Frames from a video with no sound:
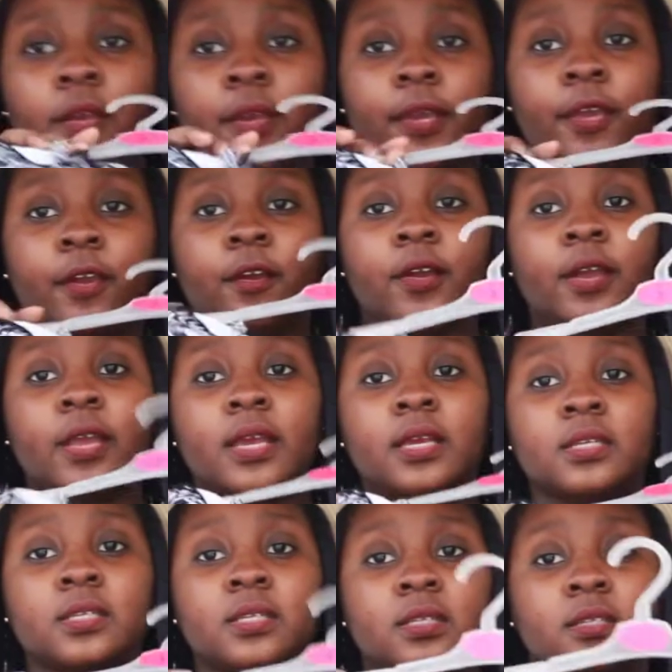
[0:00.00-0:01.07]
Here
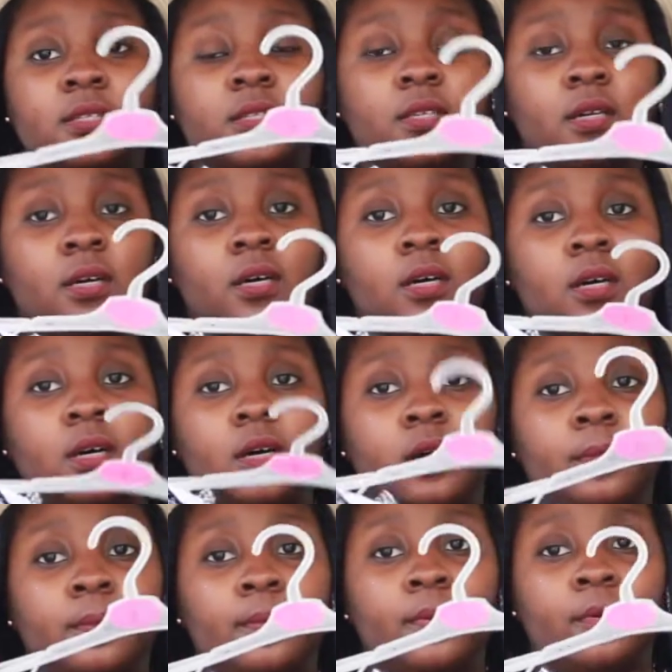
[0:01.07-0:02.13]
is the
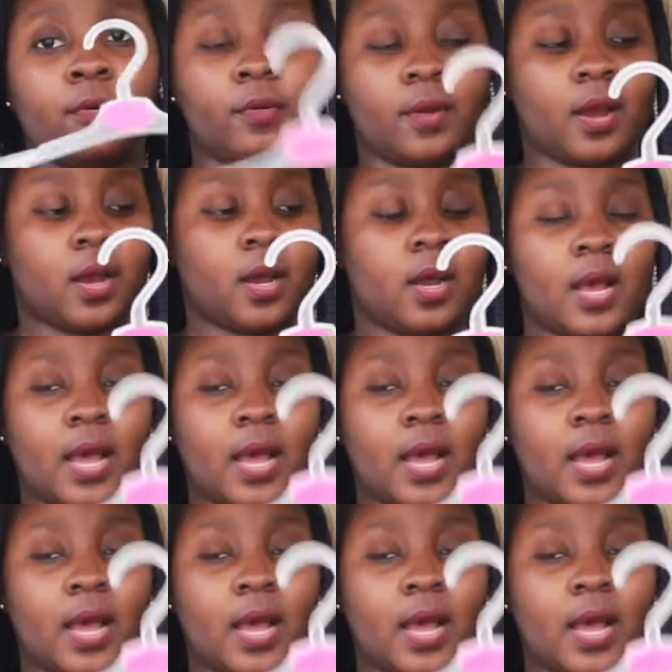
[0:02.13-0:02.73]
bra.